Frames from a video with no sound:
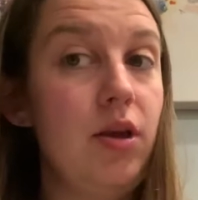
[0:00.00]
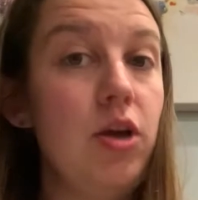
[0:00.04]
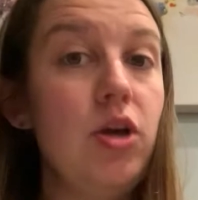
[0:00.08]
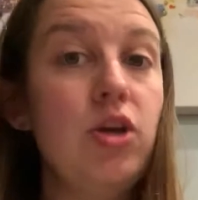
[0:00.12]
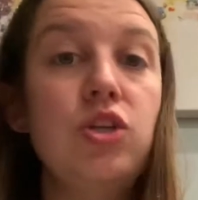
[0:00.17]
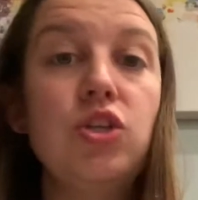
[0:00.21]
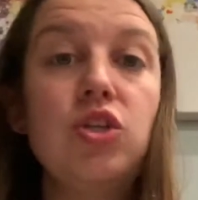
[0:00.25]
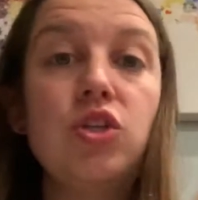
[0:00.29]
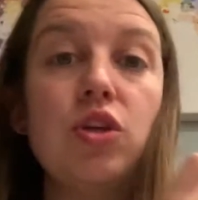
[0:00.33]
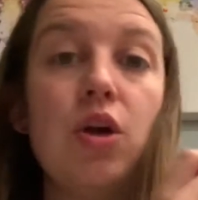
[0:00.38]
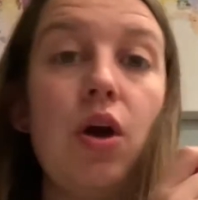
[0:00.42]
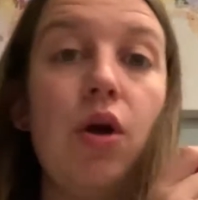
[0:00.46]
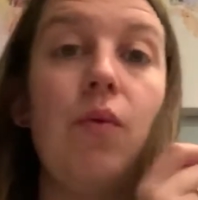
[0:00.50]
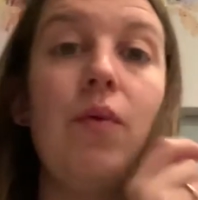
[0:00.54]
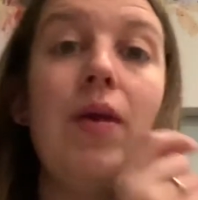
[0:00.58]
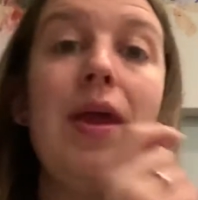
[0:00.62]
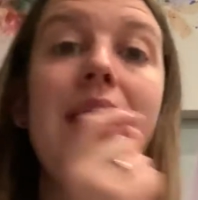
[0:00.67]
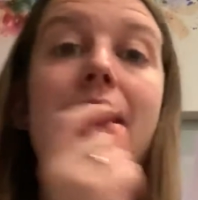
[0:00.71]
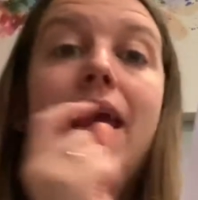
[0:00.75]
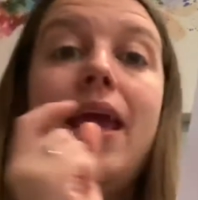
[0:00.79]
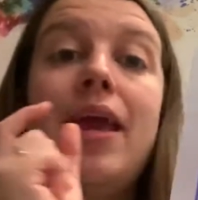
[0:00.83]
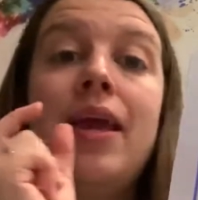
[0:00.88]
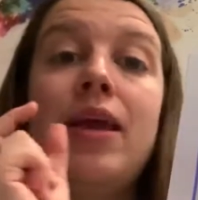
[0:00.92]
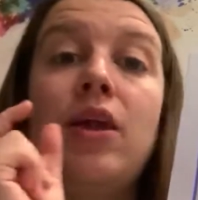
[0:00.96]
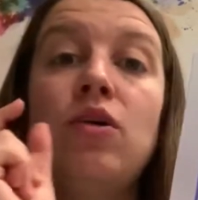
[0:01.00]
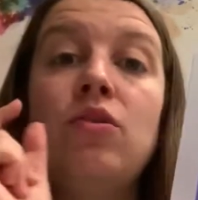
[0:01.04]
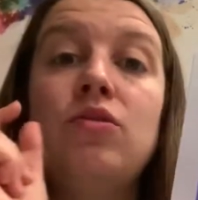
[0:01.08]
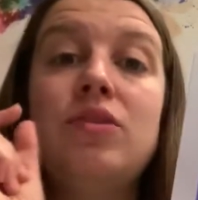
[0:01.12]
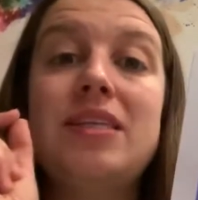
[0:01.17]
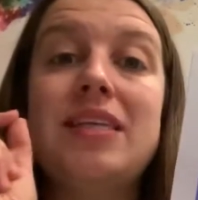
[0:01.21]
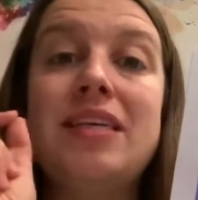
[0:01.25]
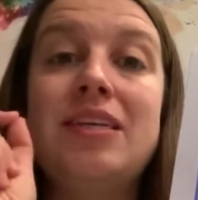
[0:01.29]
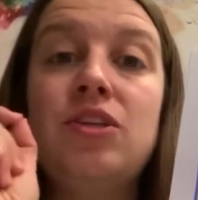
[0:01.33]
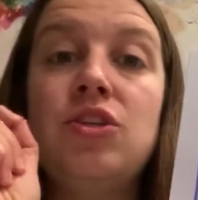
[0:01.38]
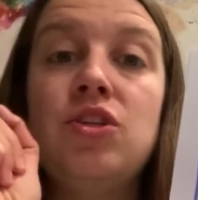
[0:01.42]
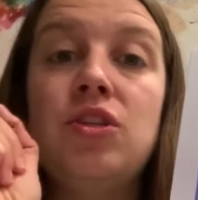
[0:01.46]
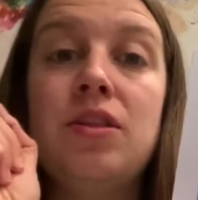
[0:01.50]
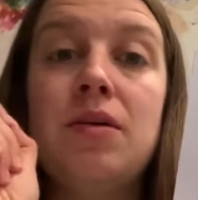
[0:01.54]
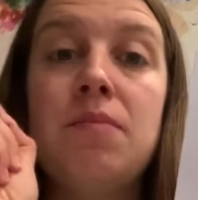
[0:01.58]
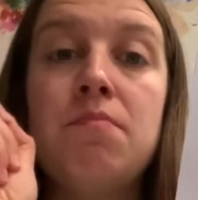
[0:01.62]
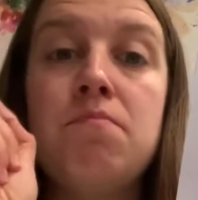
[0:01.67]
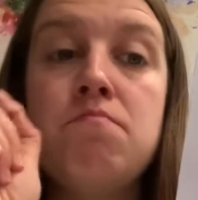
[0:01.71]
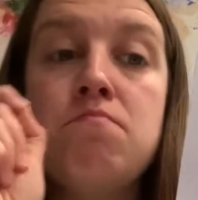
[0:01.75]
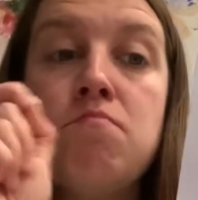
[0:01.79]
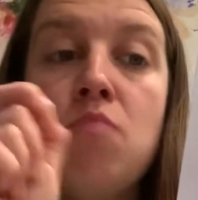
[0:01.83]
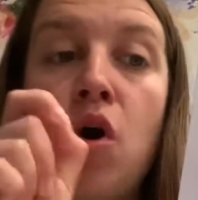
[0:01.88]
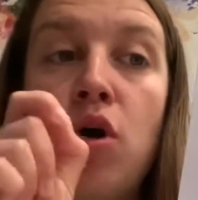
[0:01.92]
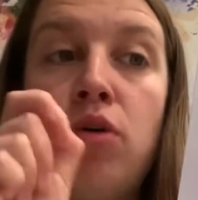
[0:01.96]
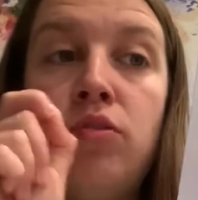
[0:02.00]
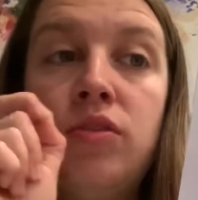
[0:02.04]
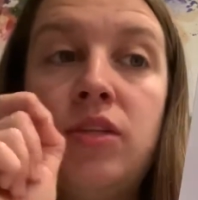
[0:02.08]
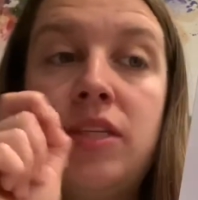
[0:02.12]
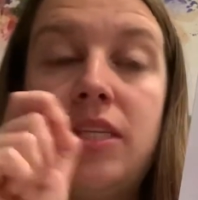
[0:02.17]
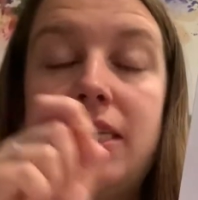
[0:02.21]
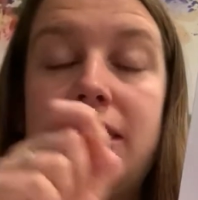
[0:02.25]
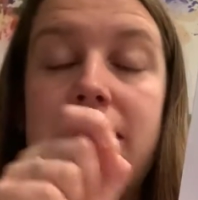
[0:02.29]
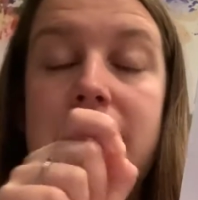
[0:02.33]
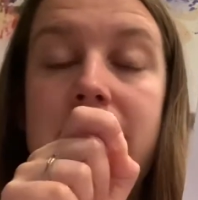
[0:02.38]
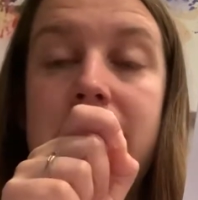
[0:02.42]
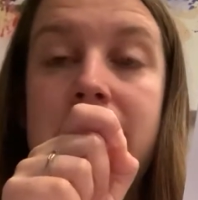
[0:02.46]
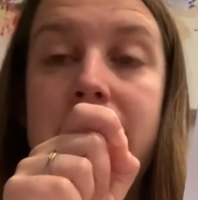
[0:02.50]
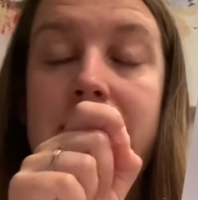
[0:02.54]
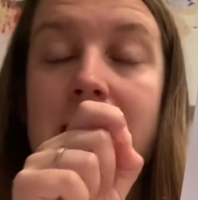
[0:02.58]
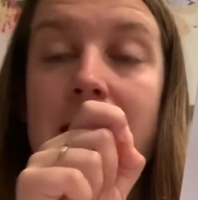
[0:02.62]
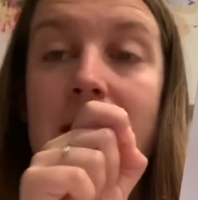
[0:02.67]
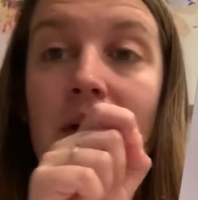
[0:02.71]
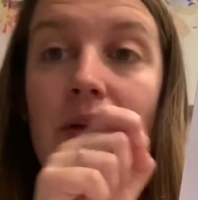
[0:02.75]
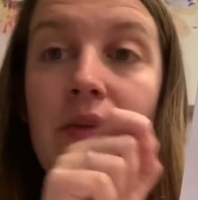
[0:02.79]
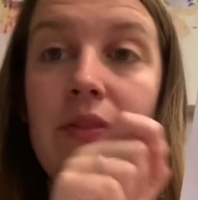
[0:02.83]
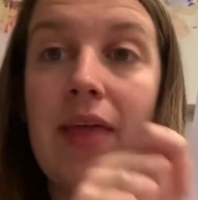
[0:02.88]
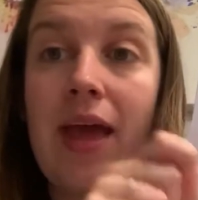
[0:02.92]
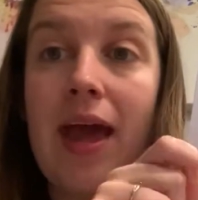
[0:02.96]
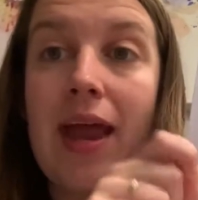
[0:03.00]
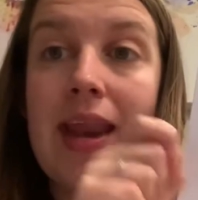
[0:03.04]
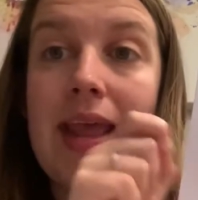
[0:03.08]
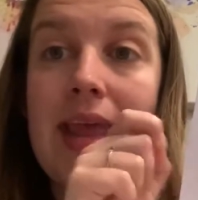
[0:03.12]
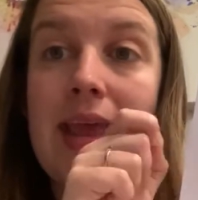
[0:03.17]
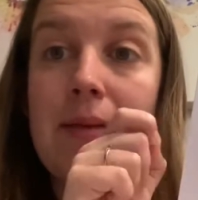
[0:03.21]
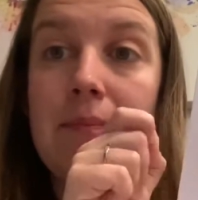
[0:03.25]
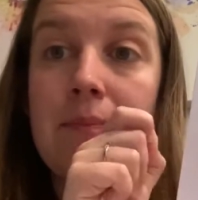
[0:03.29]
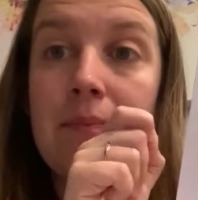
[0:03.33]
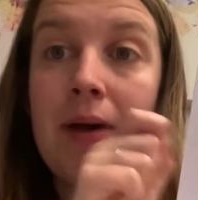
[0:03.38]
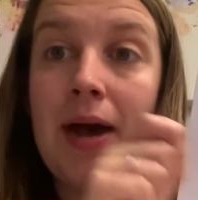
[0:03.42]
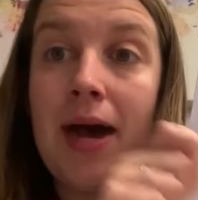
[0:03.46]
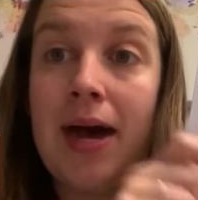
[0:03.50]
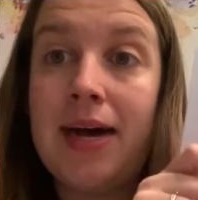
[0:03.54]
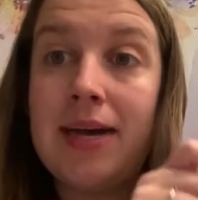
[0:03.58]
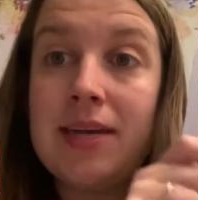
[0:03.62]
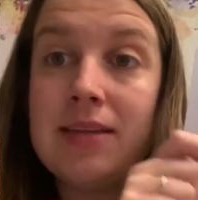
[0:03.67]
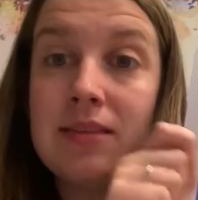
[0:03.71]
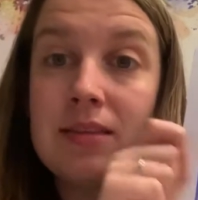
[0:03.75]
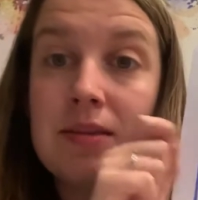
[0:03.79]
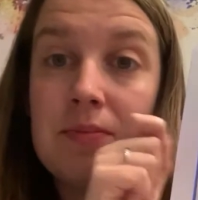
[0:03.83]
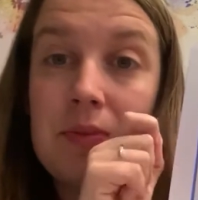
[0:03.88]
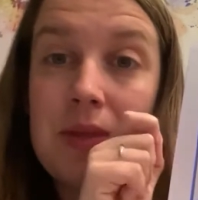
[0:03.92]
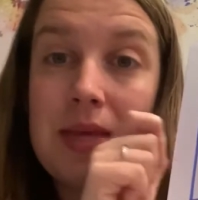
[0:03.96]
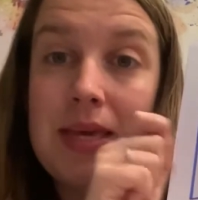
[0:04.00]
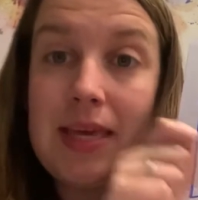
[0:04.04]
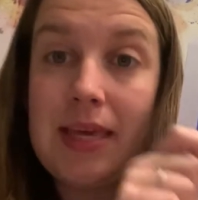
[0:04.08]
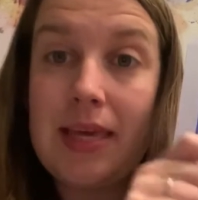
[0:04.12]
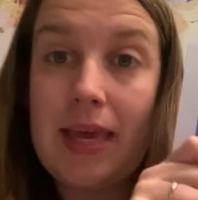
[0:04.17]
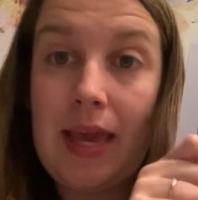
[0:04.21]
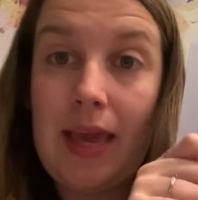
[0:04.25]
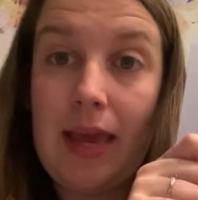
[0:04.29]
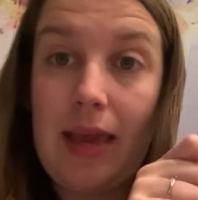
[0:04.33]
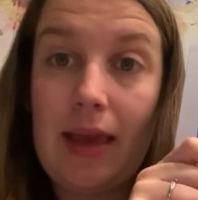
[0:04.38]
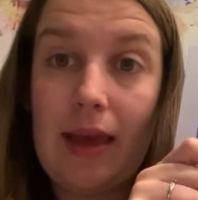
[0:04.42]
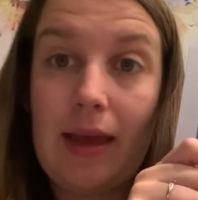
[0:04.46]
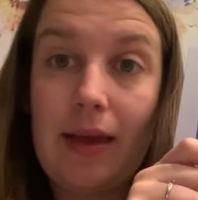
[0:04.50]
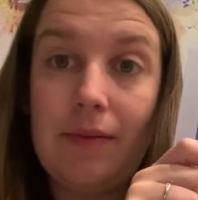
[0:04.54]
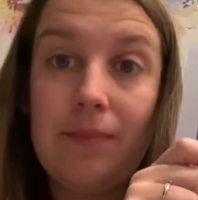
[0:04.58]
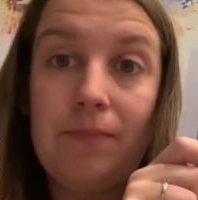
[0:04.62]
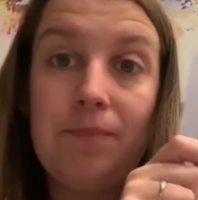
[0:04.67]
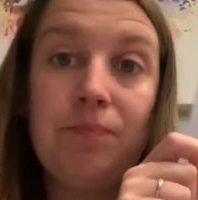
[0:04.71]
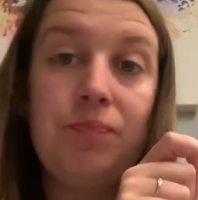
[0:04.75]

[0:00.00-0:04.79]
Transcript: So it goes into the most detail that it possibly can.